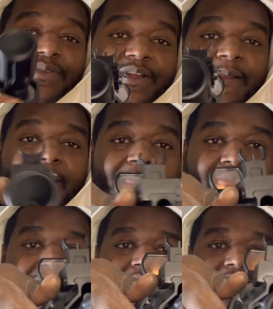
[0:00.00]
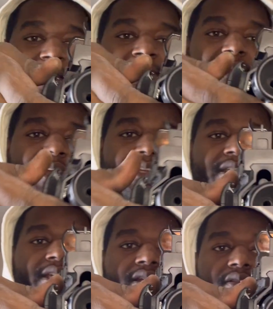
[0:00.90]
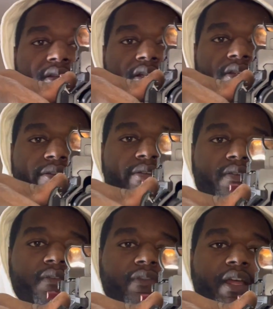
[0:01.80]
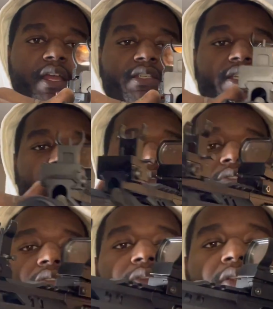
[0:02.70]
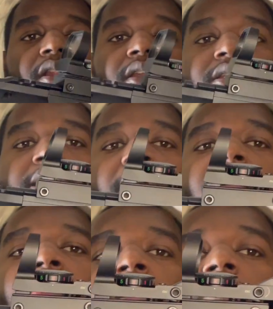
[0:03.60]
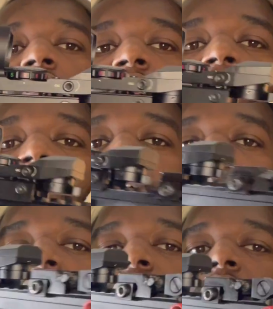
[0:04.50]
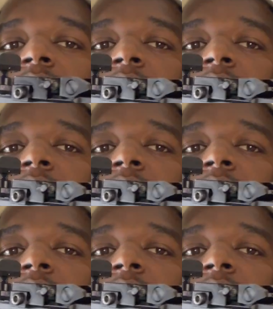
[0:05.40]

but got a flash can on there. Flash can, run flawless. Red dot, flip